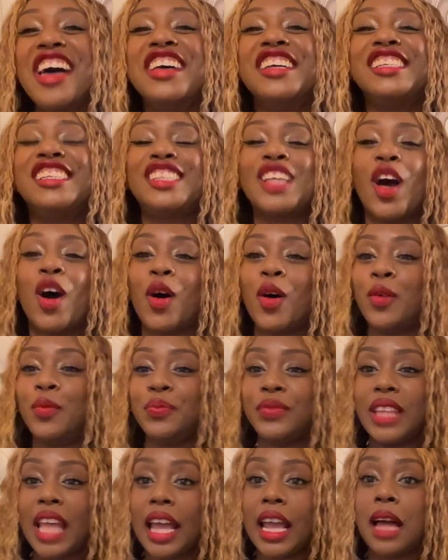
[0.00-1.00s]
So,
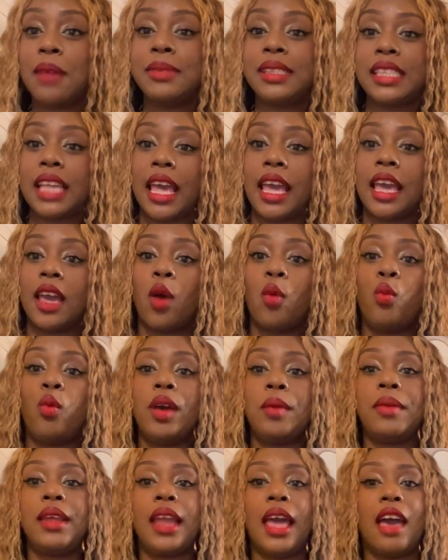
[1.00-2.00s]
like I'm saying,
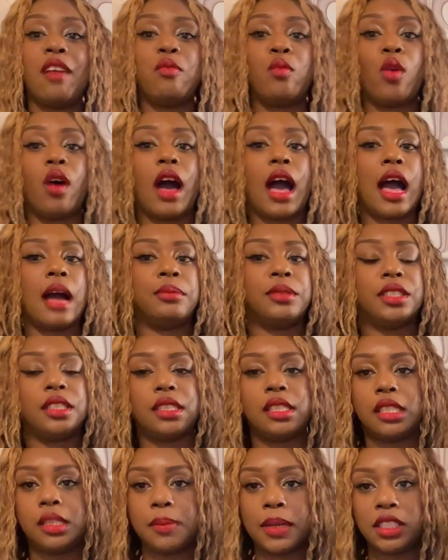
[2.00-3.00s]
women have more options,
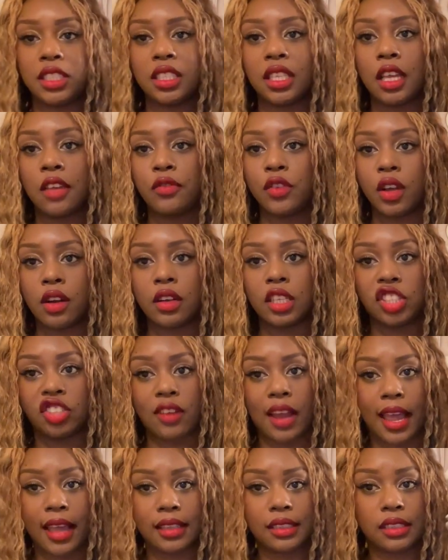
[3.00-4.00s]
especially if you're
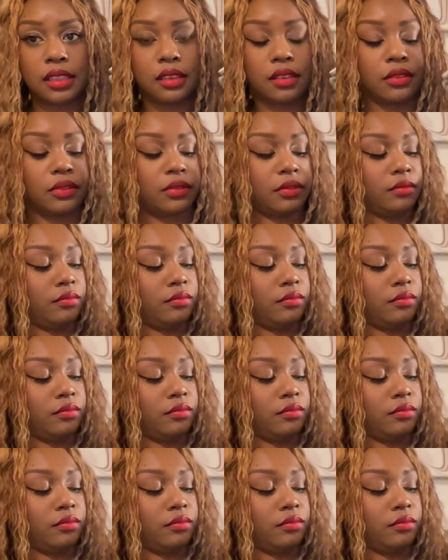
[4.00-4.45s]
attractive.